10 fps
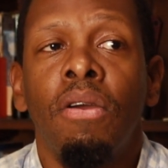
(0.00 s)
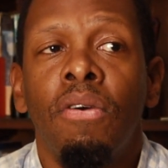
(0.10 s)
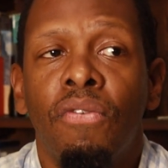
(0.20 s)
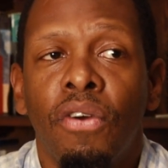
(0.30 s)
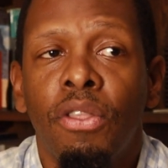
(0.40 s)

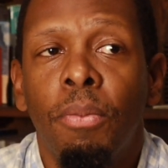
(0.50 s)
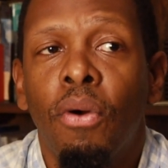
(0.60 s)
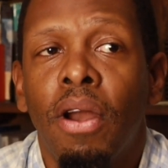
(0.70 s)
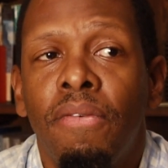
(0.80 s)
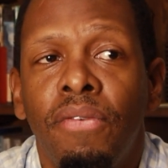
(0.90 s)

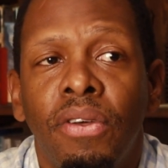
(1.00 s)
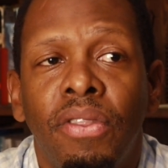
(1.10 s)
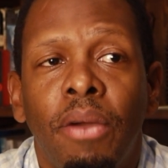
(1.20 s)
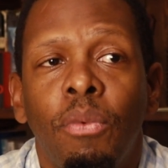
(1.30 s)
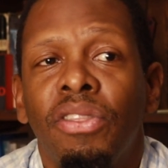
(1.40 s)
Furthermore, I feel
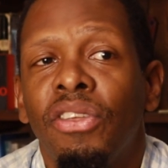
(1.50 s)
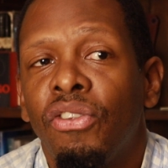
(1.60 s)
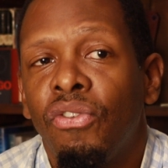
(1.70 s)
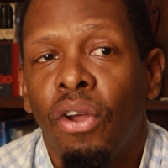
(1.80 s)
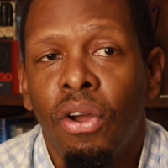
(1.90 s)
that with this
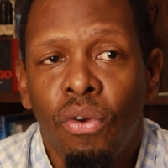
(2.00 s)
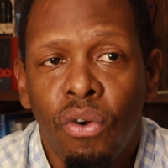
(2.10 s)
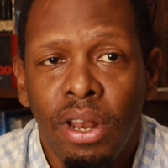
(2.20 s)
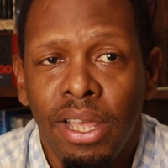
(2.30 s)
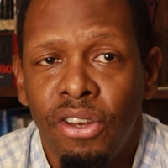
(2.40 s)
strong
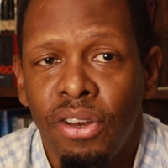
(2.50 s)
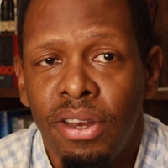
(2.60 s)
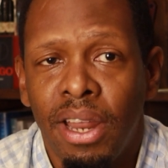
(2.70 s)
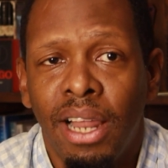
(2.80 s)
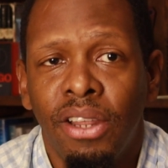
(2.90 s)
correlation in
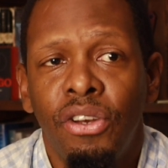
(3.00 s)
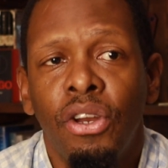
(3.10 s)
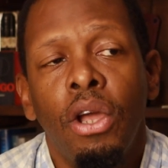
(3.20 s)
knowledge,